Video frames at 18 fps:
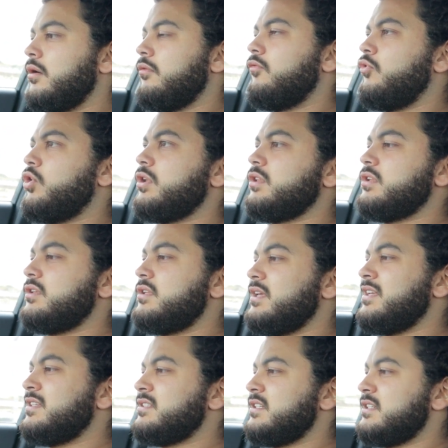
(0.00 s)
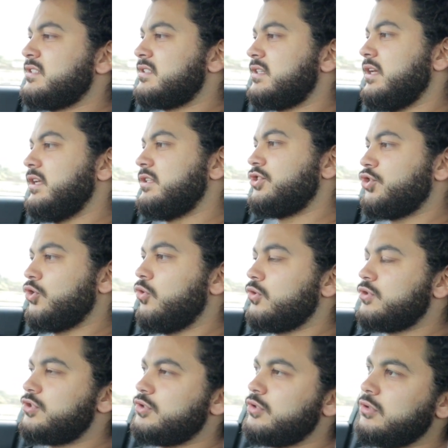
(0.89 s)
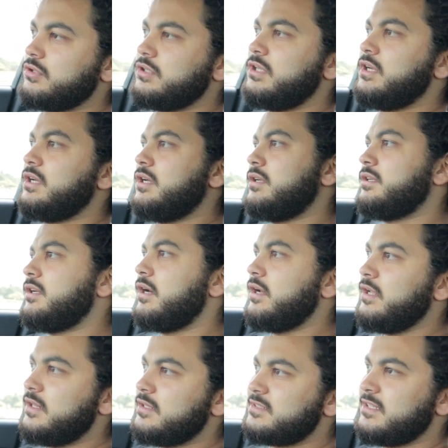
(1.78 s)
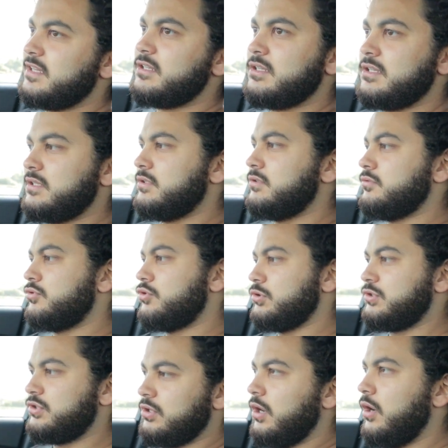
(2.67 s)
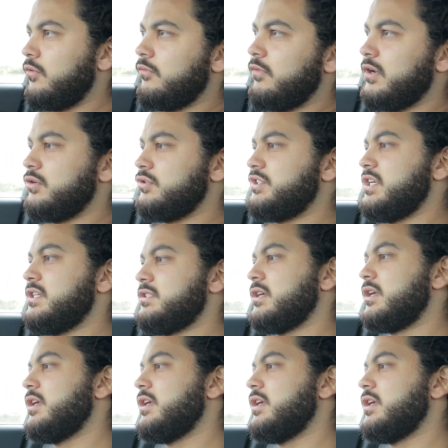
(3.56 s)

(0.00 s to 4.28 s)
one of the things is it shows you on the dials that when to change the